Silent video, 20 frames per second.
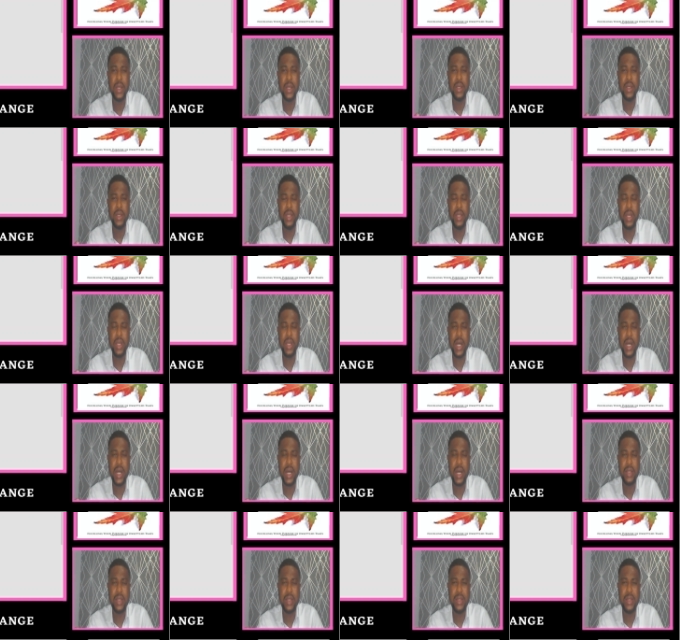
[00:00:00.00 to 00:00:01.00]
They
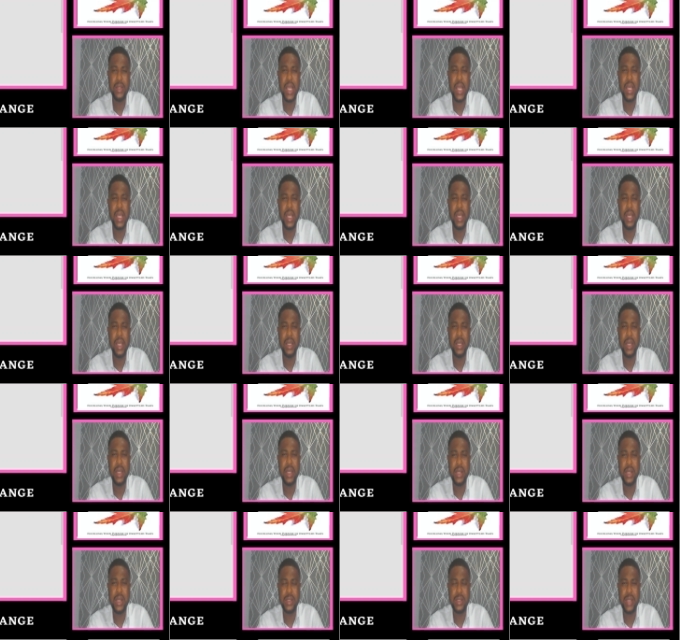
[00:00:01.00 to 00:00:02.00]
are taking
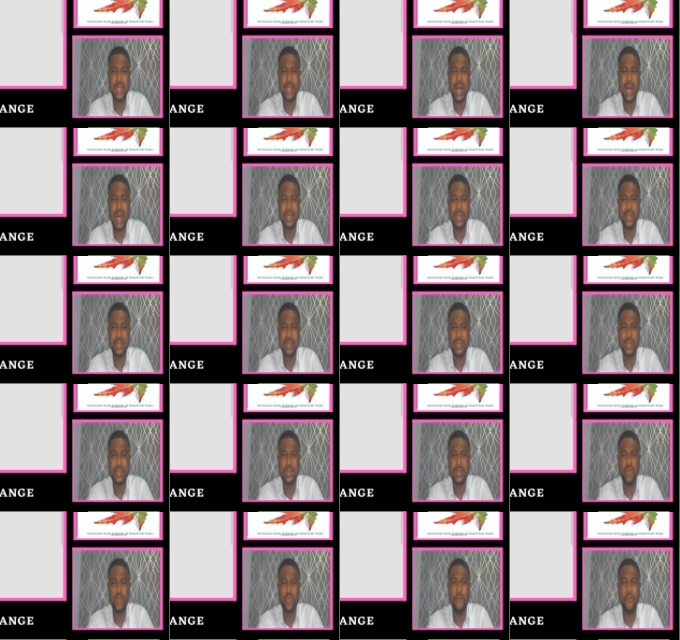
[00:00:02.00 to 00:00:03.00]
a stance
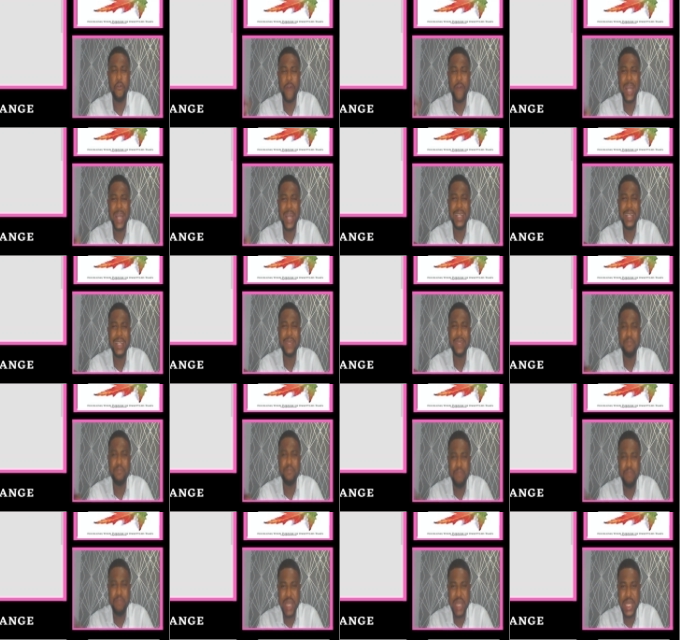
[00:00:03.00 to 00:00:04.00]
to find
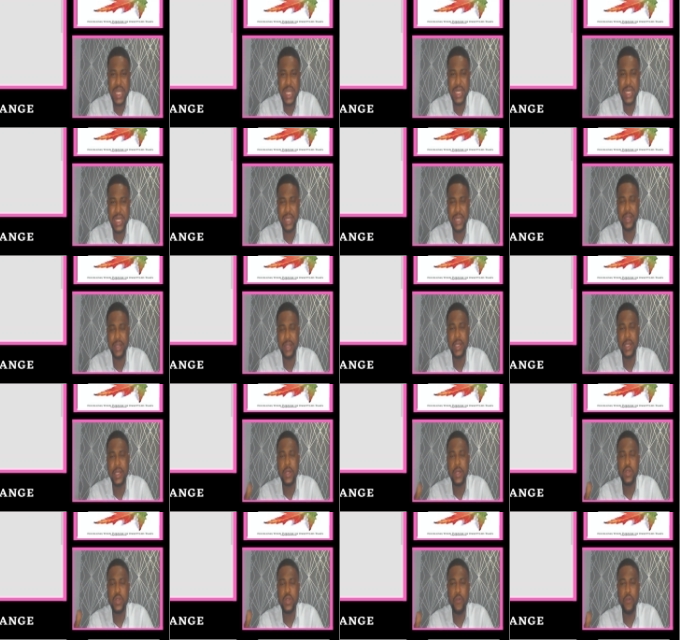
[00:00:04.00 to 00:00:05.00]
meaning,
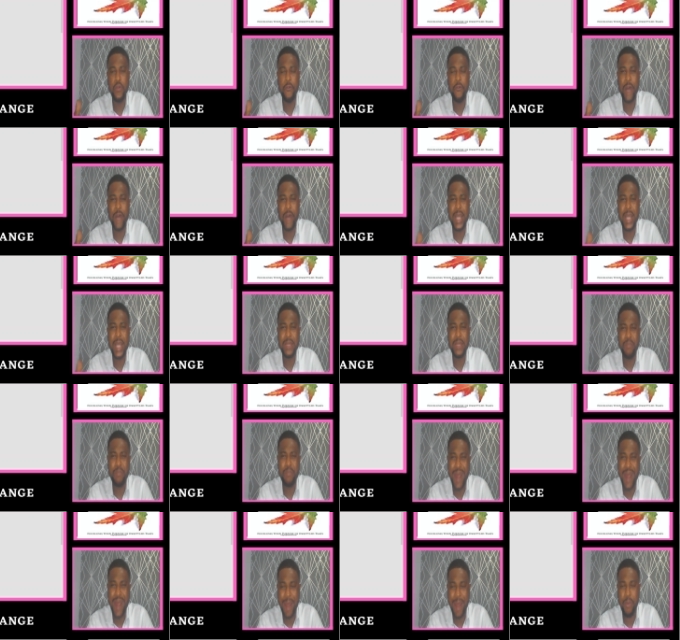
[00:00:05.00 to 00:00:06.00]
to find
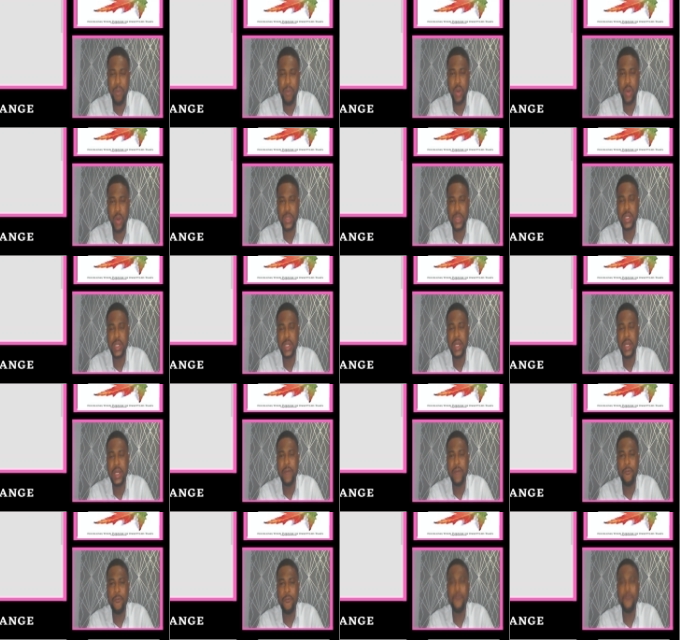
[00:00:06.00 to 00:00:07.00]
purpose
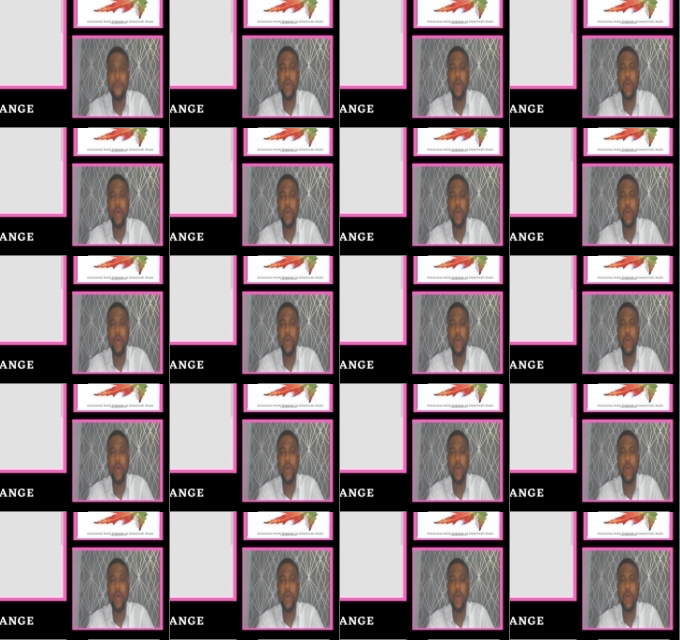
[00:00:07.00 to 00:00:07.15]
for